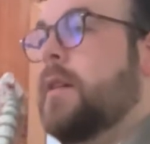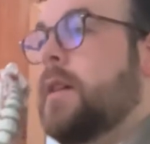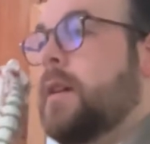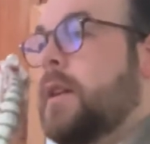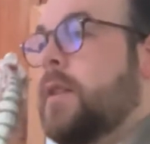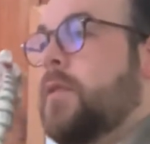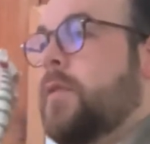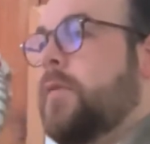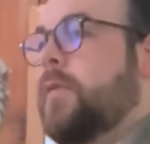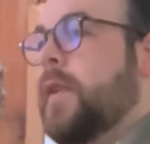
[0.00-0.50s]

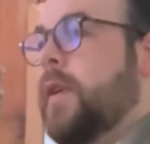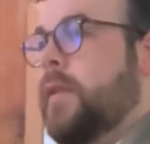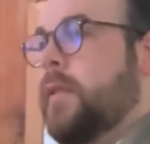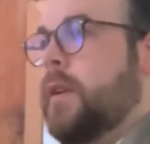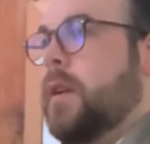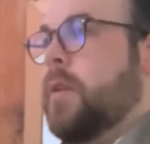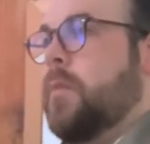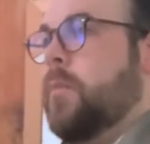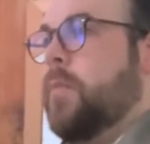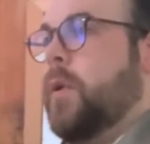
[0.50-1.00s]
and you felt the
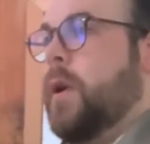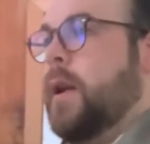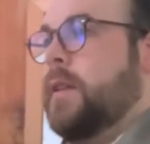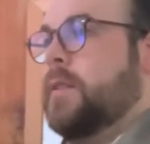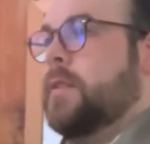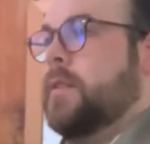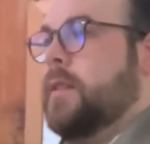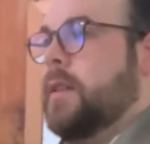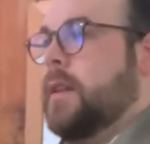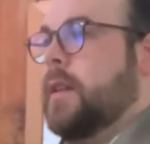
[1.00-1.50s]

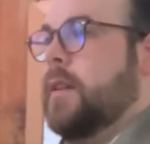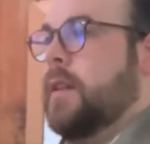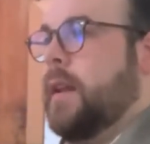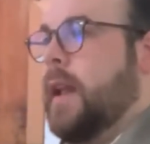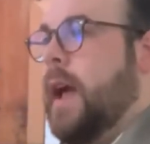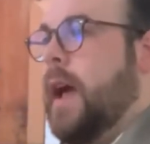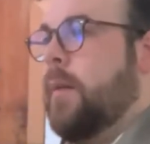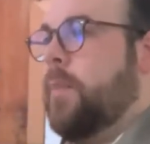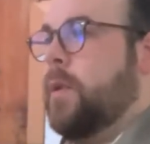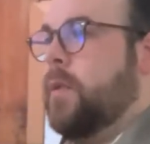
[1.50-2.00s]
compression that can
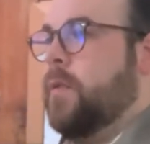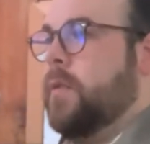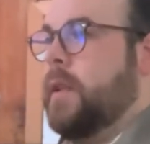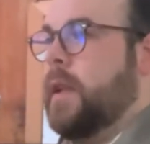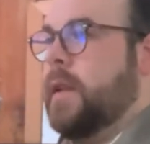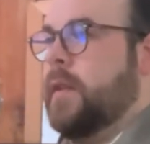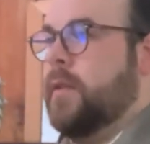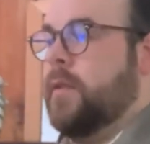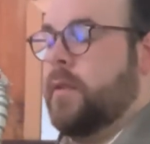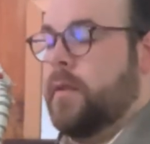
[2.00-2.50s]
happen on
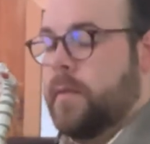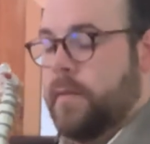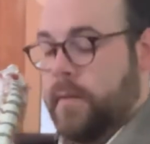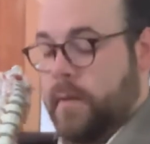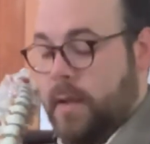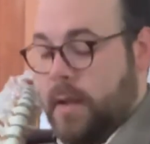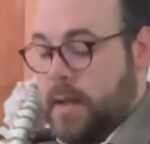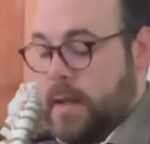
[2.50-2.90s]
that nerve.